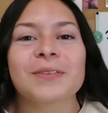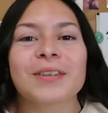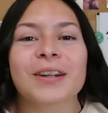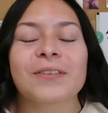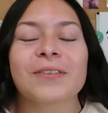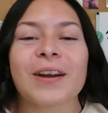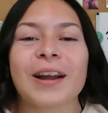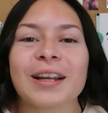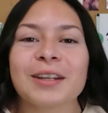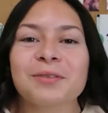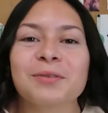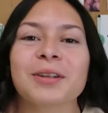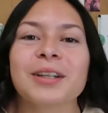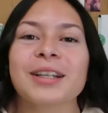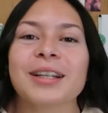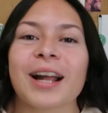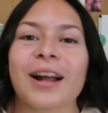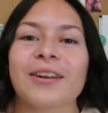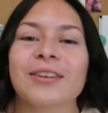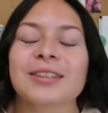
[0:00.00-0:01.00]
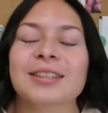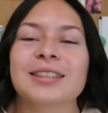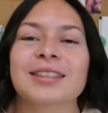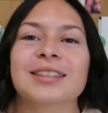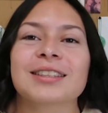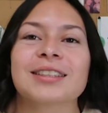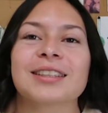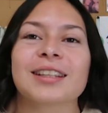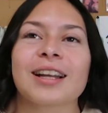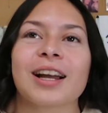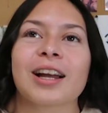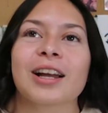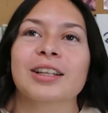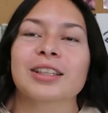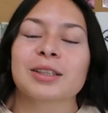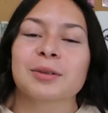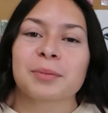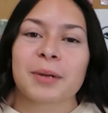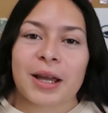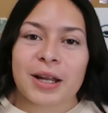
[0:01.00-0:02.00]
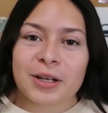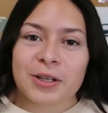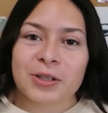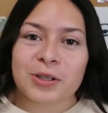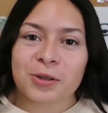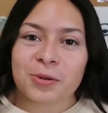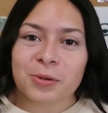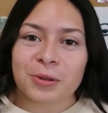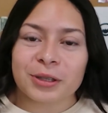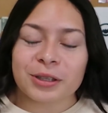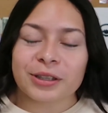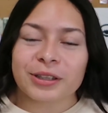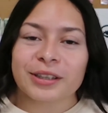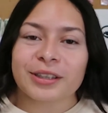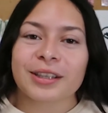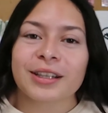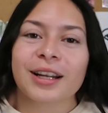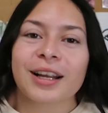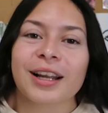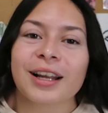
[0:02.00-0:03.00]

If I pronounce a Spanish word